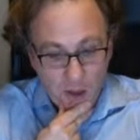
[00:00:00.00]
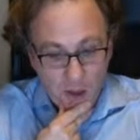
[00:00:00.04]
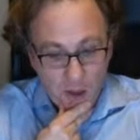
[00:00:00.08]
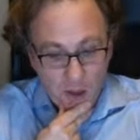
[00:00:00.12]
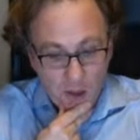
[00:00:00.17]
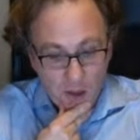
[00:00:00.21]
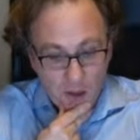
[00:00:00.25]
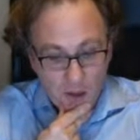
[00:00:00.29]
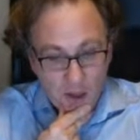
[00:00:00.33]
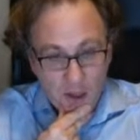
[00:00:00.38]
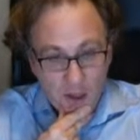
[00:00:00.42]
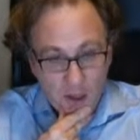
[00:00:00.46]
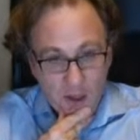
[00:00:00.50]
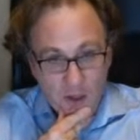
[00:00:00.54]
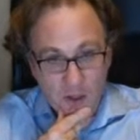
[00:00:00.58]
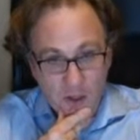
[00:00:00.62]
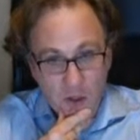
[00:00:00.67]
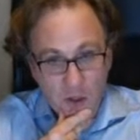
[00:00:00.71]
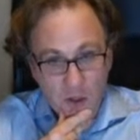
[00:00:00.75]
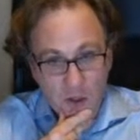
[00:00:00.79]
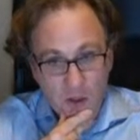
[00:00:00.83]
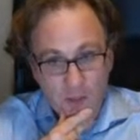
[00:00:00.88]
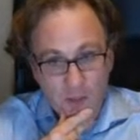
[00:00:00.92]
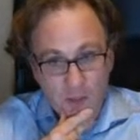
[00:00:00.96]
Okay,
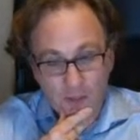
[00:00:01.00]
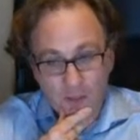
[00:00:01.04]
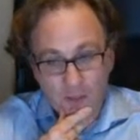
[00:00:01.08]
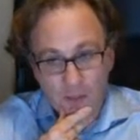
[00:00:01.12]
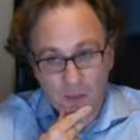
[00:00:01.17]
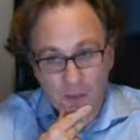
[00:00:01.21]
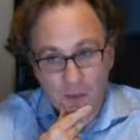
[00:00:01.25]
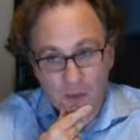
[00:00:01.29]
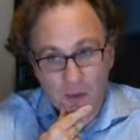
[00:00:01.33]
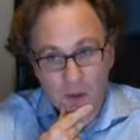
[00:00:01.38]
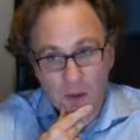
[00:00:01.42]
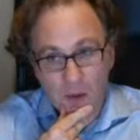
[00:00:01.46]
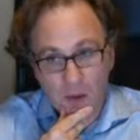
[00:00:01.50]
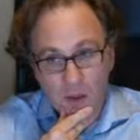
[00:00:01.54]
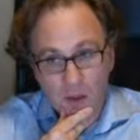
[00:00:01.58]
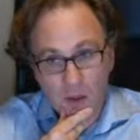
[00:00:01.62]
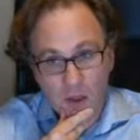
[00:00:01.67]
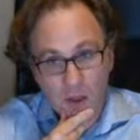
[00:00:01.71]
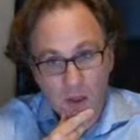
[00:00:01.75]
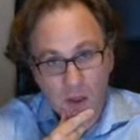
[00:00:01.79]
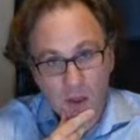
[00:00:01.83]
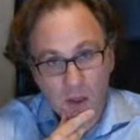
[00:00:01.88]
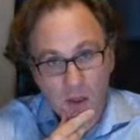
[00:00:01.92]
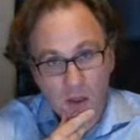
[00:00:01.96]
so
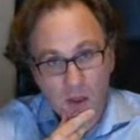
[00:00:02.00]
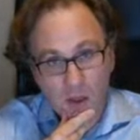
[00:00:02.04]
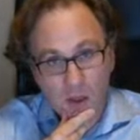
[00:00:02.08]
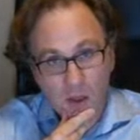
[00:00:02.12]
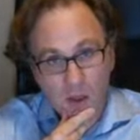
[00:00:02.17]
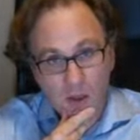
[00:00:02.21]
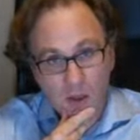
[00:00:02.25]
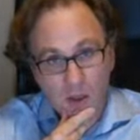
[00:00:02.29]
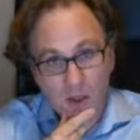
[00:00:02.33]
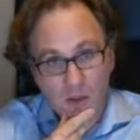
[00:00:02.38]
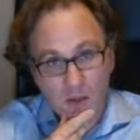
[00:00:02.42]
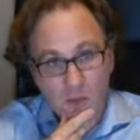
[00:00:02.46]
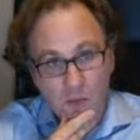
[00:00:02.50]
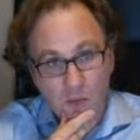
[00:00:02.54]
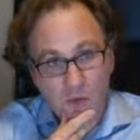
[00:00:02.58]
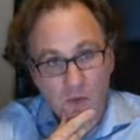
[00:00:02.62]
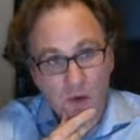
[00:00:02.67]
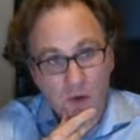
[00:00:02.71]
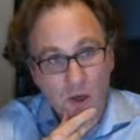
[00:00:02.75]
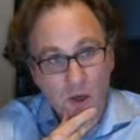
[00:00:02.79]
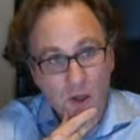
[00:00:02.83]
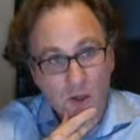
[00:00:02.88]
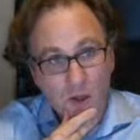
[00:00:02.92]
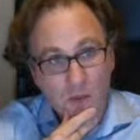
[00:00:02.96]
let's move
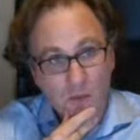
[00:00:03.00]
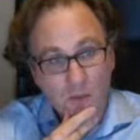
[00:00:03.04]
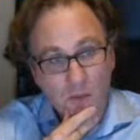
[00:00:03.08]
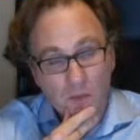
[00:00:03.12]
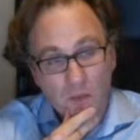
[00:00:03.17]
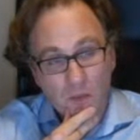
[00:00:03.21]
on.